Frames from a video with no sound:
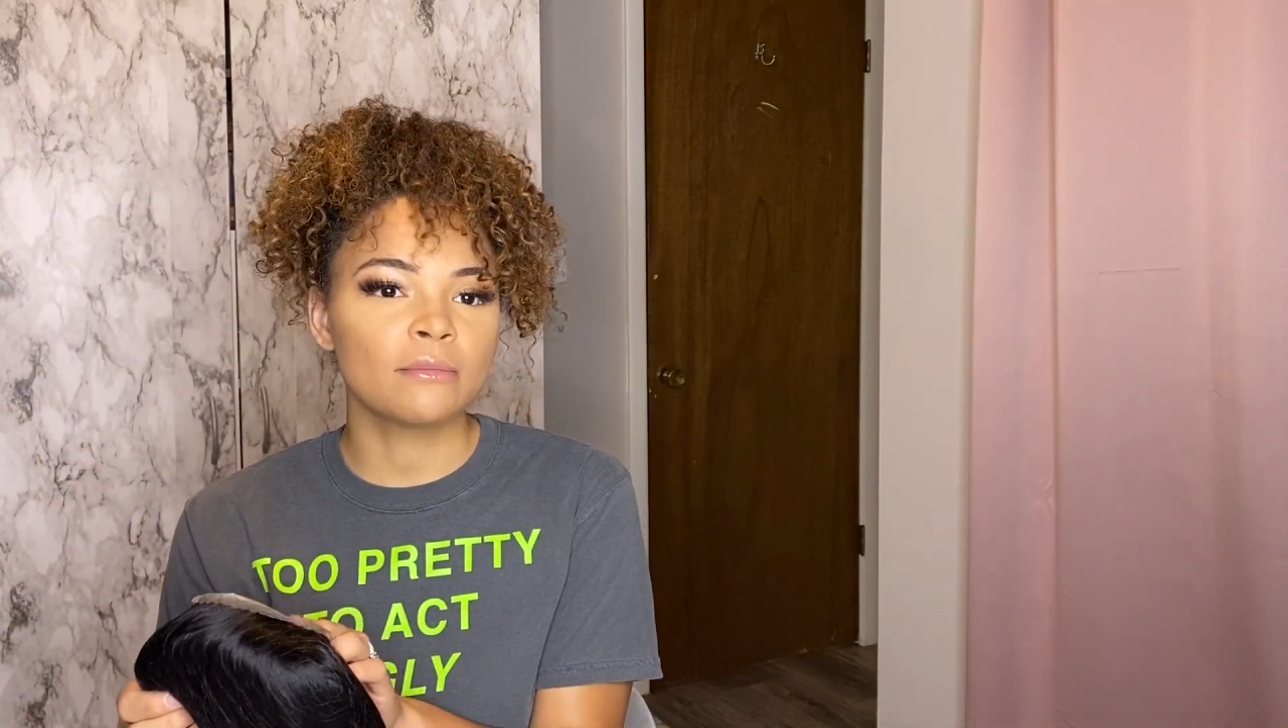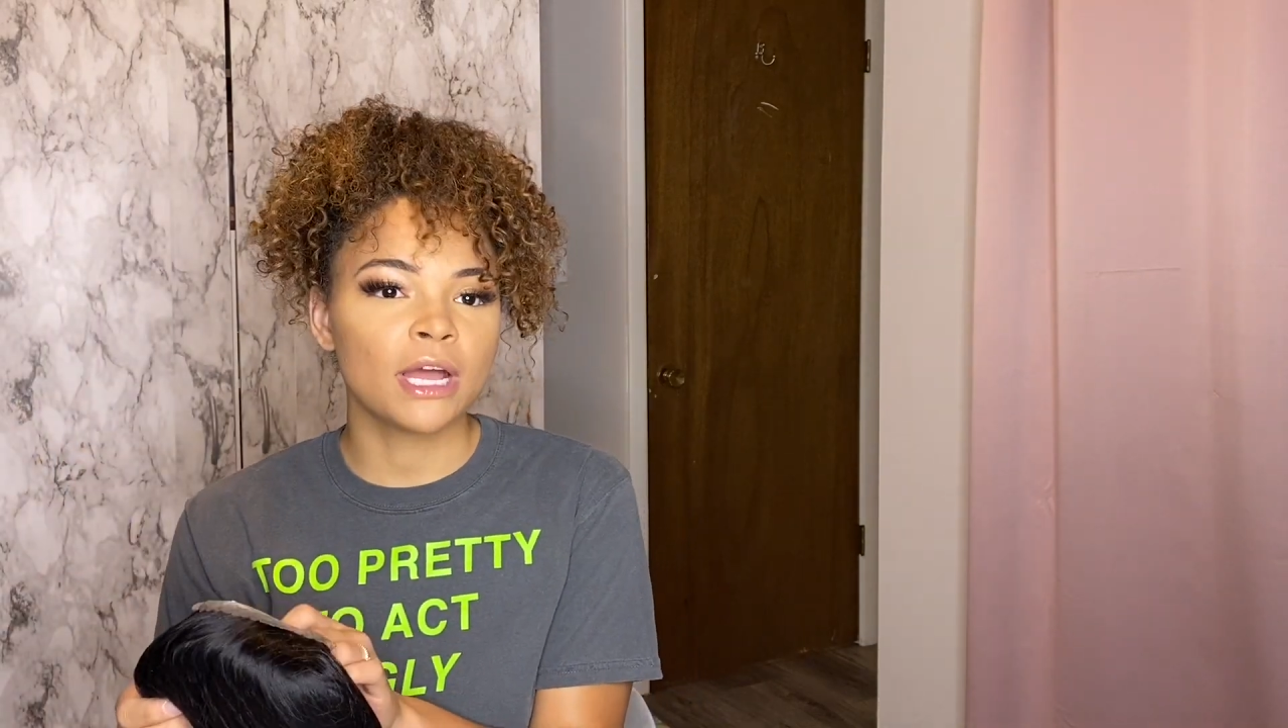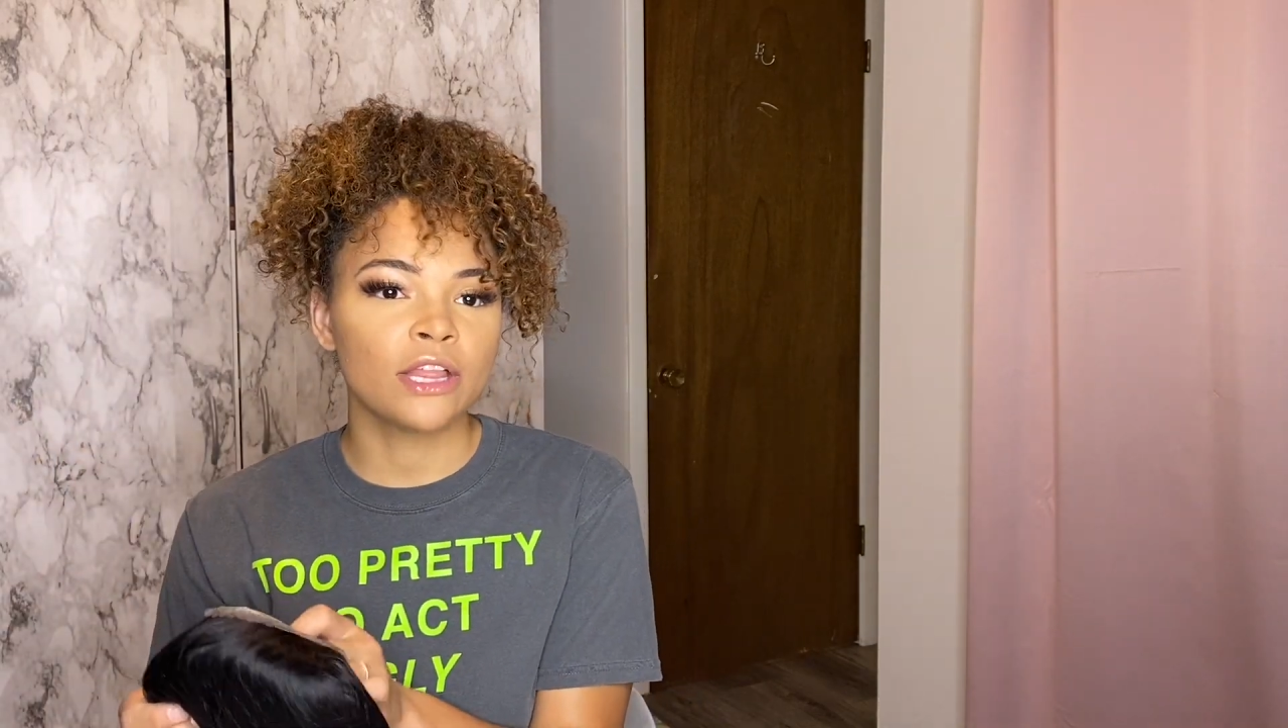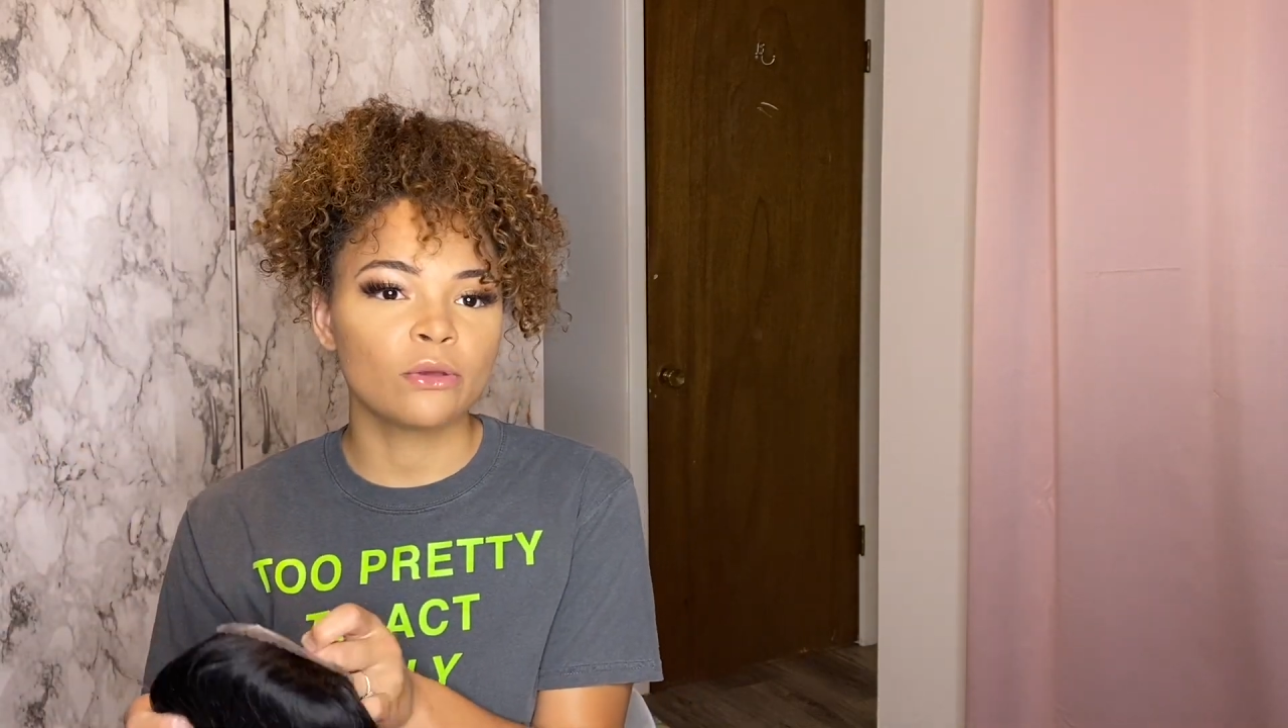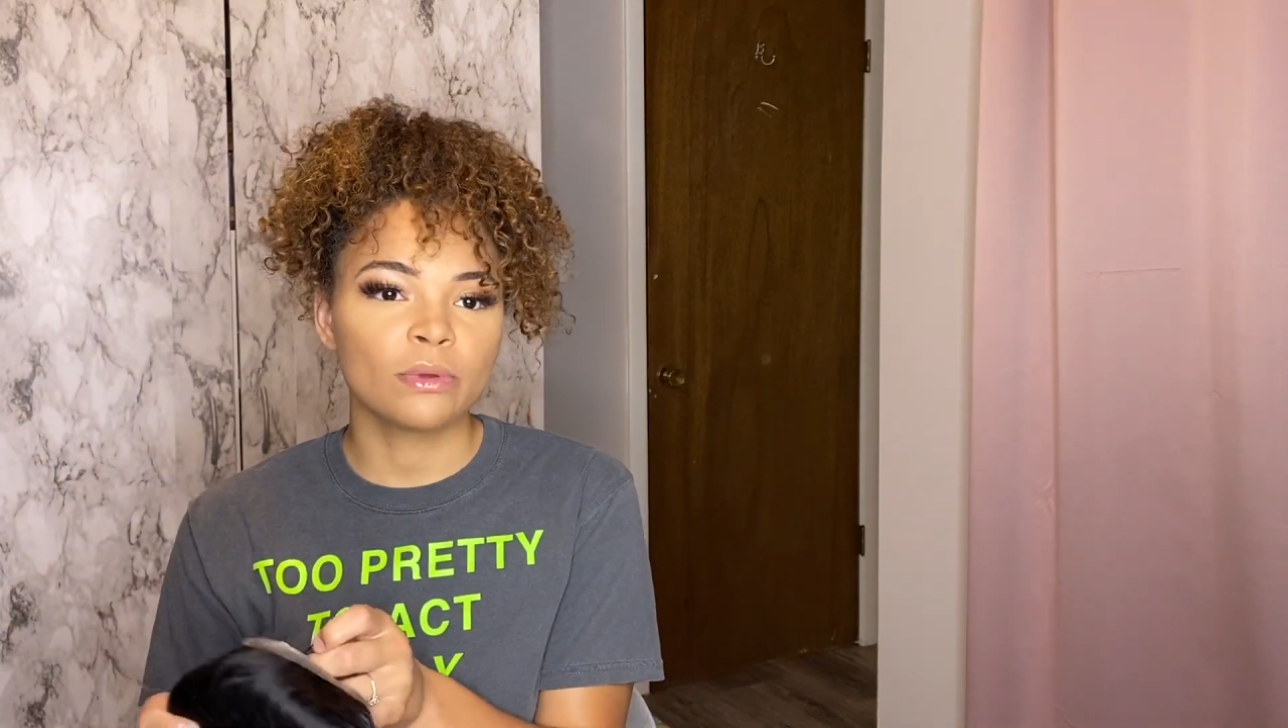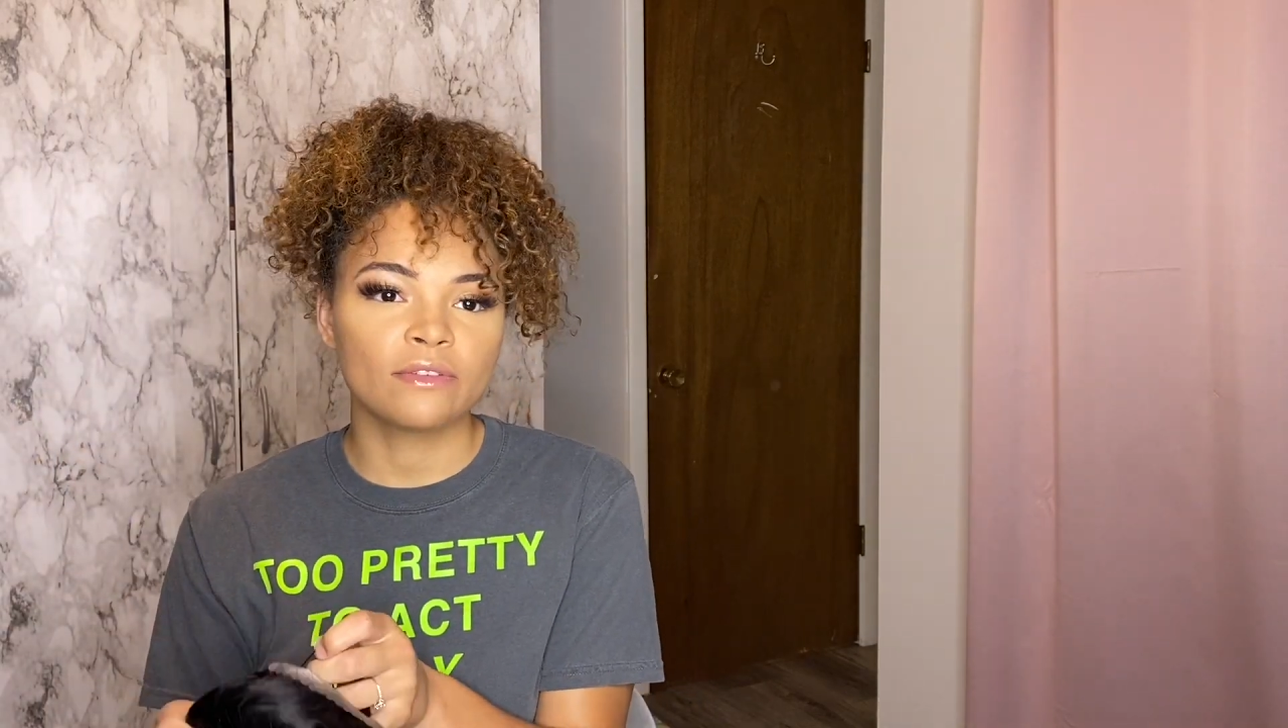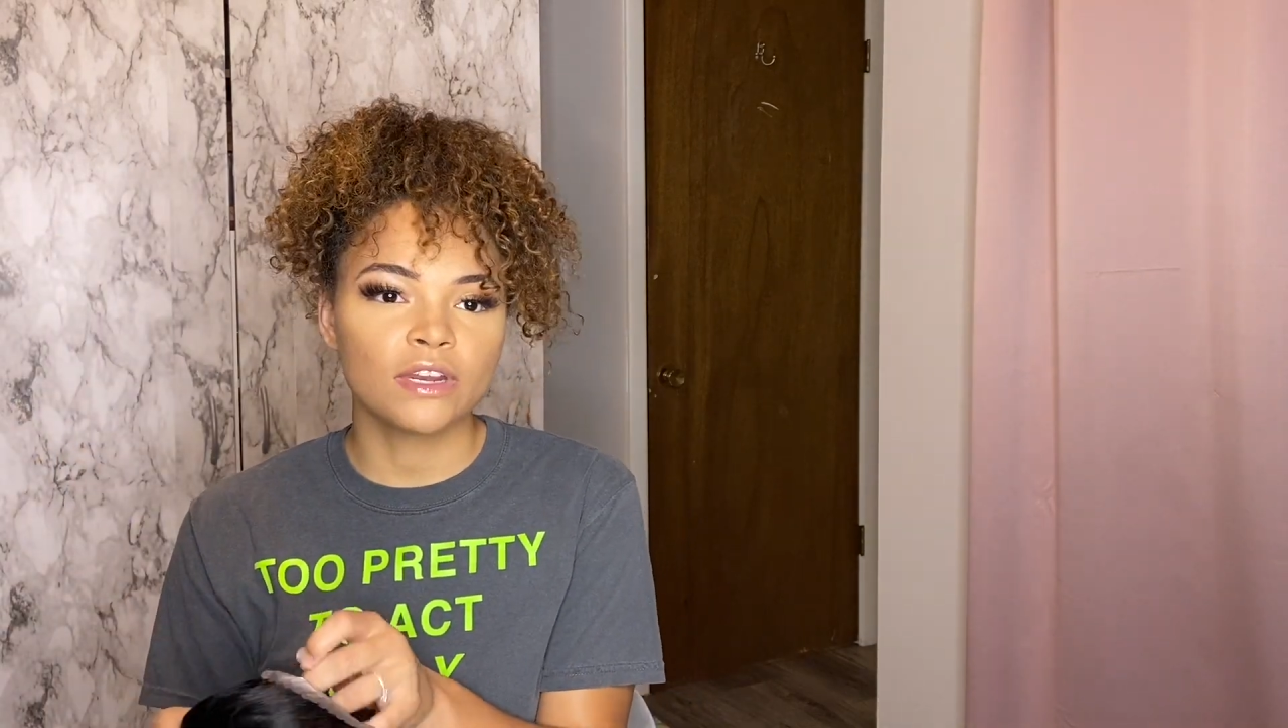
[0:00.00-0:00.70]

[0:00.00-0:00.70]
my other wig